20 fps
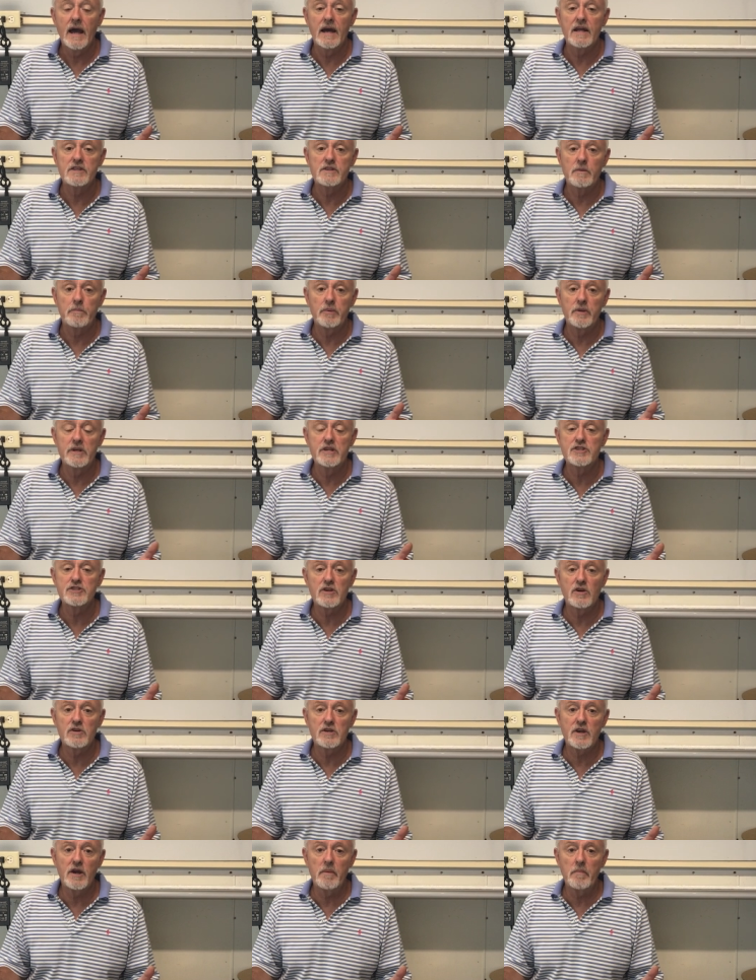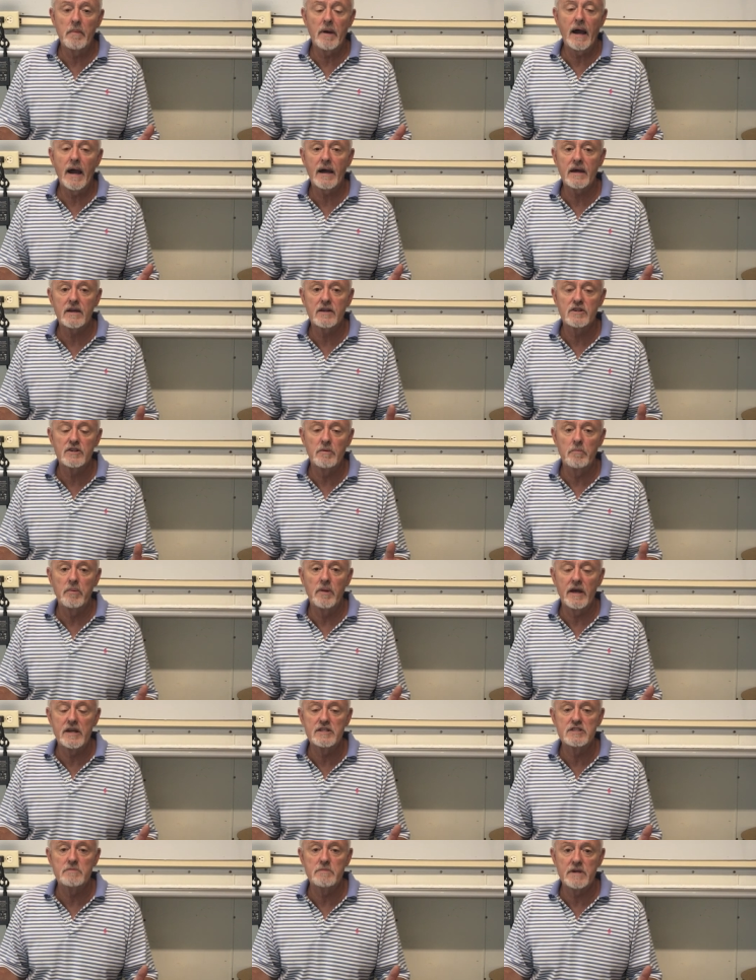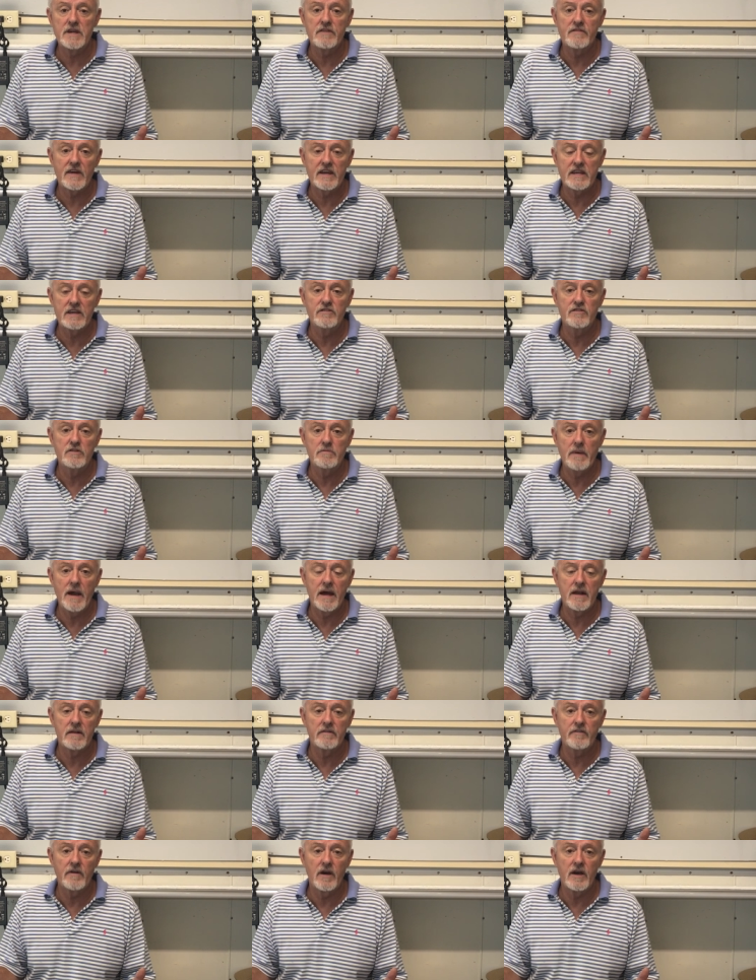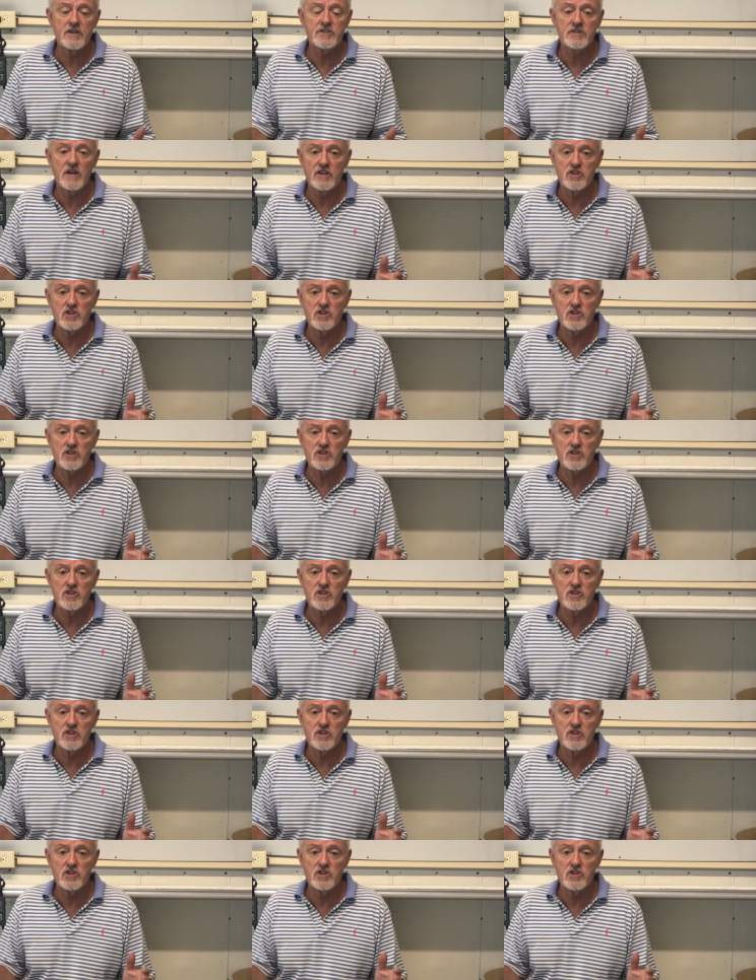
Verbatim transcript: and uh, please don't come back and complain to me if I give you bad advice.